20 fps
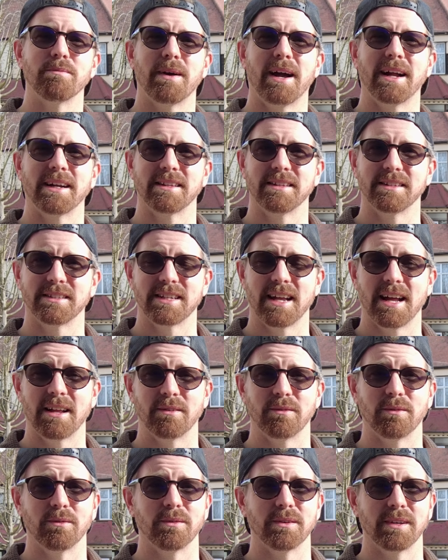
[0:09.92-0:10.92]
back to the
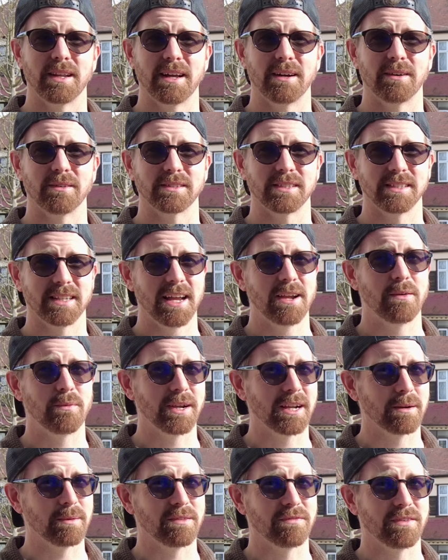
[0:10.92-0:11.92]
channel. Now, today
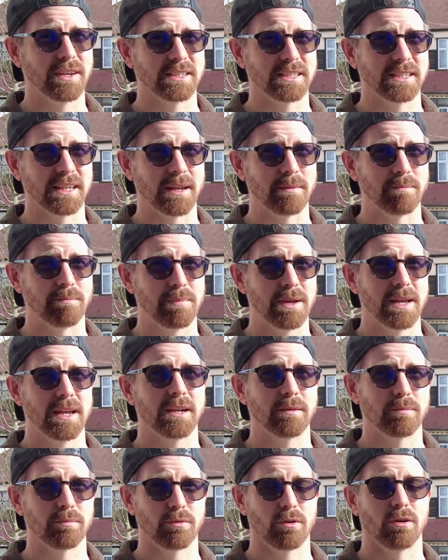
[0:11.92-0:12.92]
we're going to be fixing a
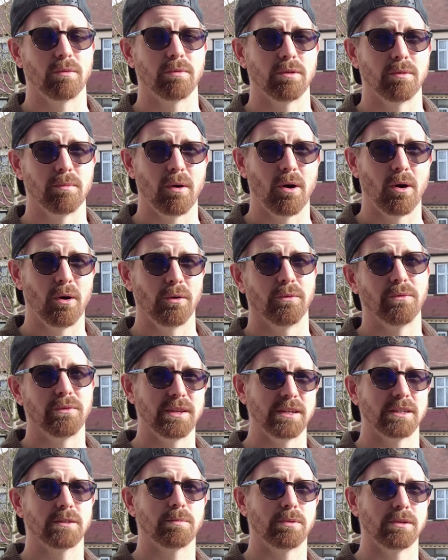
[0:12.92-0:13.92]
big problem on
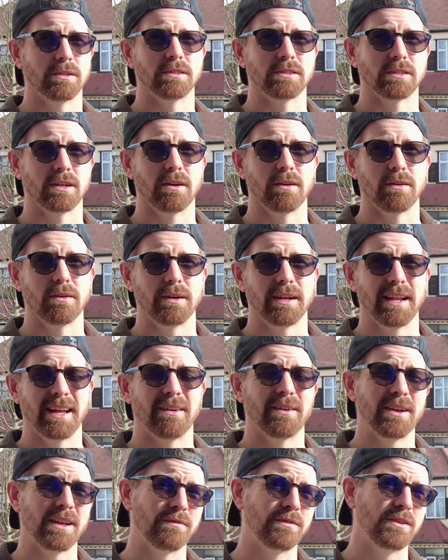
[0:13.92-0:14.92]
this Punto.
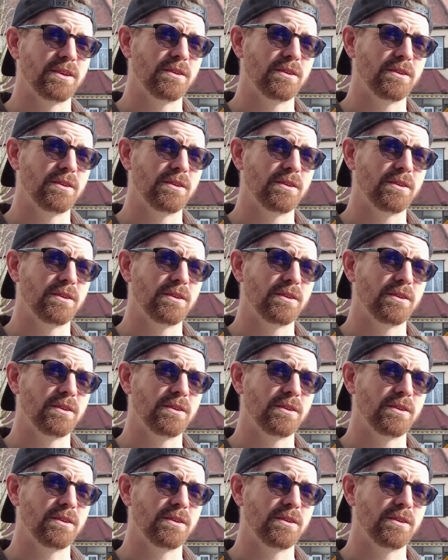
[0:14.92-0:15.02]
Now, if